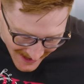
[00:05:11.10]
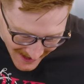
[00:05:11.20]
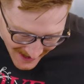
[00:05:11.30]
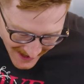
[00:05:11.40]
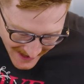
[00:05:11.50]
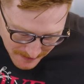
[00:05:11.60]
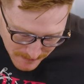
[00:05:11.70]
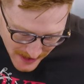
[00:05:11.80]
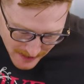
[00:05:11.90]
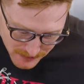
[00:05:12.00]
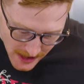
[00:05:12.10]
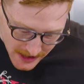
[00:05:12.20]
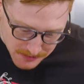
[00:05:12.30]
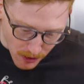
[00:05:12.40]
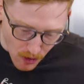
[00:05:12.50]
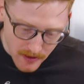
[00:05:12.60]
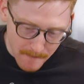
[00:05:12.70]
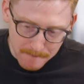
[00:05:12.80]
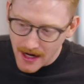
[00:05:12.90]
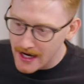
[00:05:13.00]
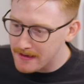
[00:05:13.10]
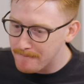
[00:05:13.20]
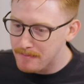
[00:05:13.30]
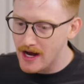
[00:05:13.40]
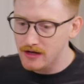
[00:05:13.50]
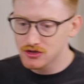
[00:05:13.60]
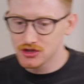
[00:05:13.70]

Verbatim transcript: All right, in a medium-sized bowl, combine brown